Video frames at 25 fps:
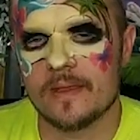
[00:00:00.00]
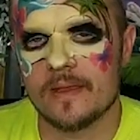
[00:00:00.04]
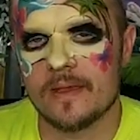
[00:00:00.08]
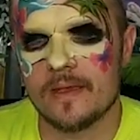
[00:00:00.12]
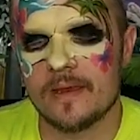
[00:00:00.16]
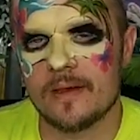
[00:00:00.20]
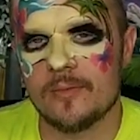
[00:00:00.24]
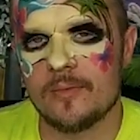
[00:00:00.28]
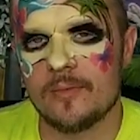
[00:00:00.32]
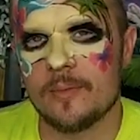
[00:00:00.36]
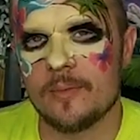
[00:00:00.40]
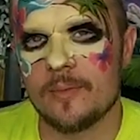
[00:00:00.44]

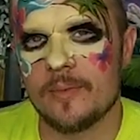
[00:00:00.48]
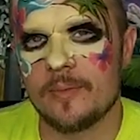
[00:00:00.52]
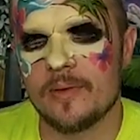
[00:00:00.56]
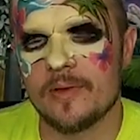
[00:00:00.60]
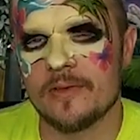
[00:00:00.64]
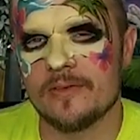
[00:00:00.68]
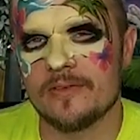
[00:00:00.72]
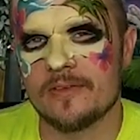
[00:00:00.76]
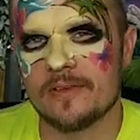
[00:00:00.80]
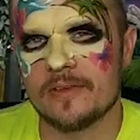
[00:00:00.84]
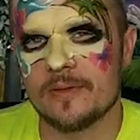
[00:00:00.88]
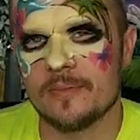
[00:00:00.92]
And I will be
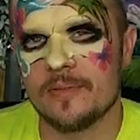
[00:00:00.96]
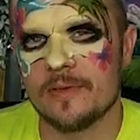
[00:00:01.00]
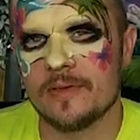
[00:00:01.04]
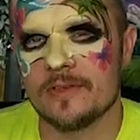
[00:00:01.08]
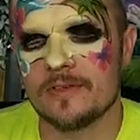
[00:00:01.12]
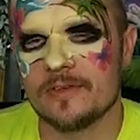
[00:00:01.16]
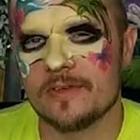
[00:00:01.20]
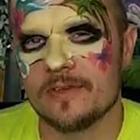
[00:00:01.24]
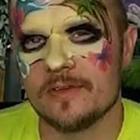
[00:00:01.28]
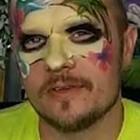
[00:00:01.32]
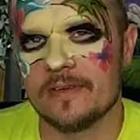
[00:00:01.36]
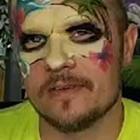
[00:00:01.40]
posting a
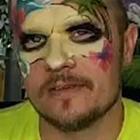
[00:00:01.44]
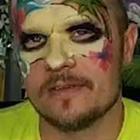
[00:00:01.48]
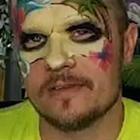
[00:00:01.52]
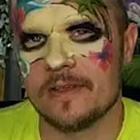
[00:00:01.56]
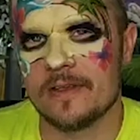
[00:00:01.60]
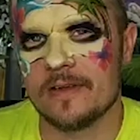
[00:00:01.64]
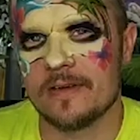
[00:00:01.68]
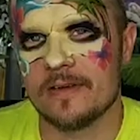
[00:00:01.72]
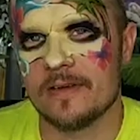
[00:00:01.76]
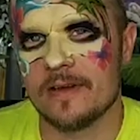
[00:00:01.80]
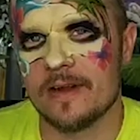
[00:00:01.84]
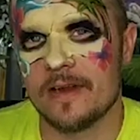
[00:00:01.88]
picture of this
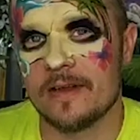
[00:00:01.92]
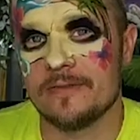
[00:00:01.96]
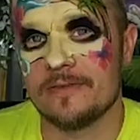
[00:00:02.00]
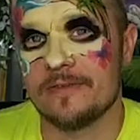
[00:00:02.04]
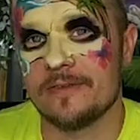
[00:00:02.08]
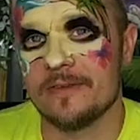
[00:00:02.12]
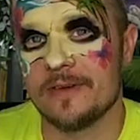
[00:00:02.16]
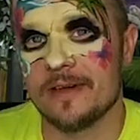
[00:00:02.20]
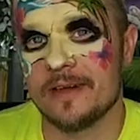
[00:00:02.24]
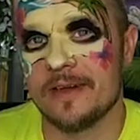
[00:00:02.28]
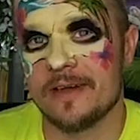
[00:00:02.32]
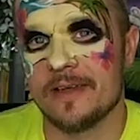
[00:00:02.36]
later
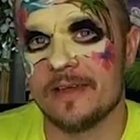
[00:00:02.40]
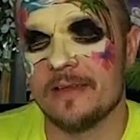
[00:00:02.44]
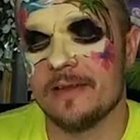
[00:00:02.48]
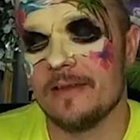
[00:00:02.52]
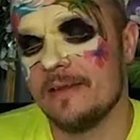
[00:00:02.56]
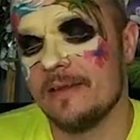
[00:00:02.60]
after